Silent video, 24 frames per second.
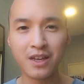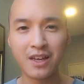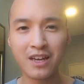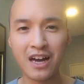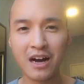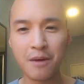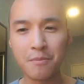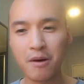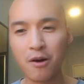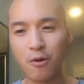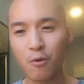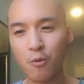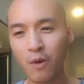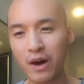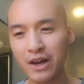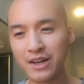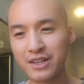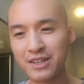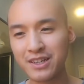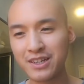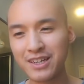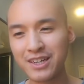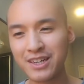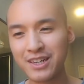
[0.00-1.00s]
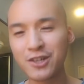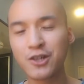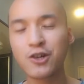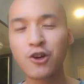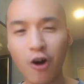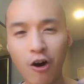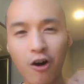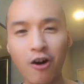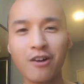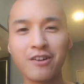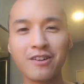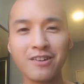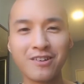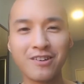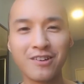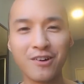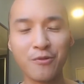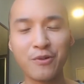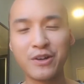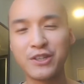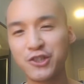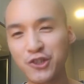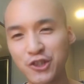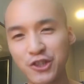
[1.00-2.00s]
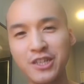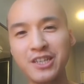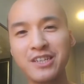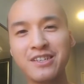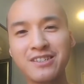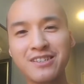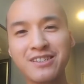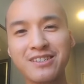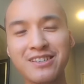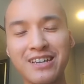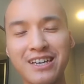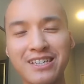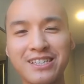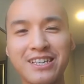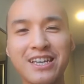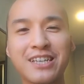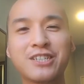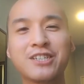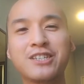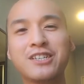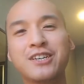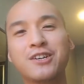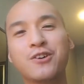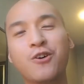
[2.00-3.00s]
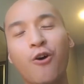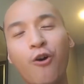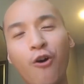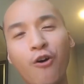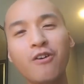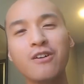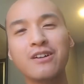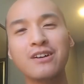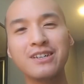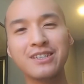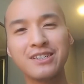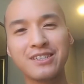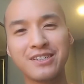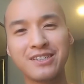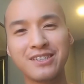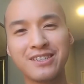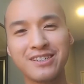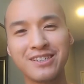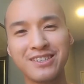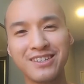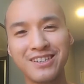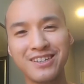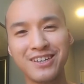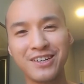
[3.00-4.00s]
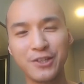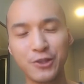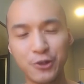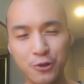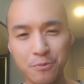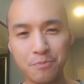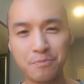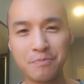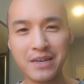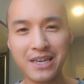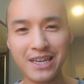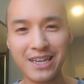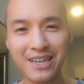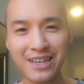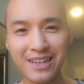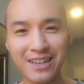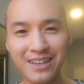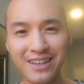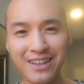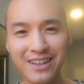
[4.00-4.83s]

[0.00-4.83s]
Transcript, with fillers: about what God, what Jesus has actually called us to be.